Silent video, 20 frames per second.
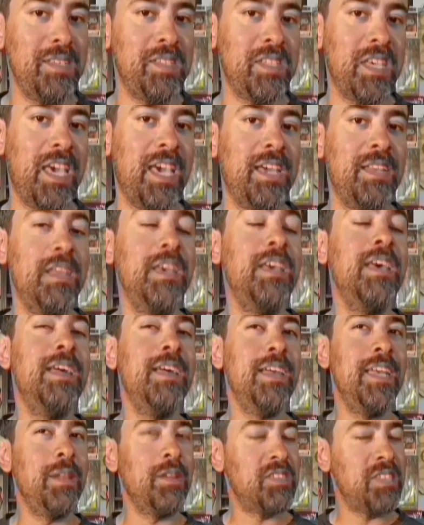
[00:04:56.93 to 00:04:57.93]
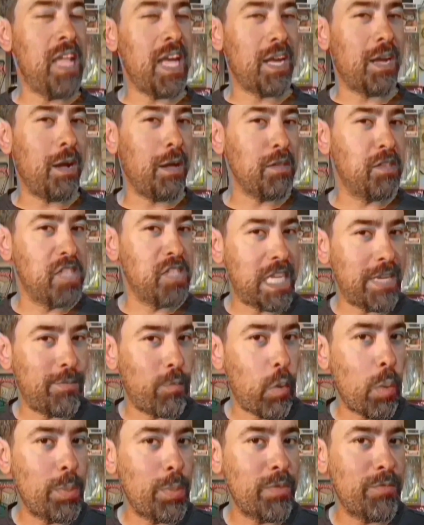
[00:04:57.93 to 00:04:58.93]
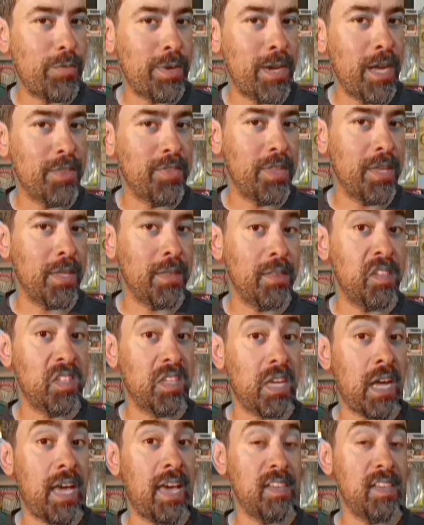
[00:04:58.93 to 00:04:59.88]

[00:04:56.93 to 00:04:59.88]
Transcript: And It's not called Son of a Woman for nothing. This guy has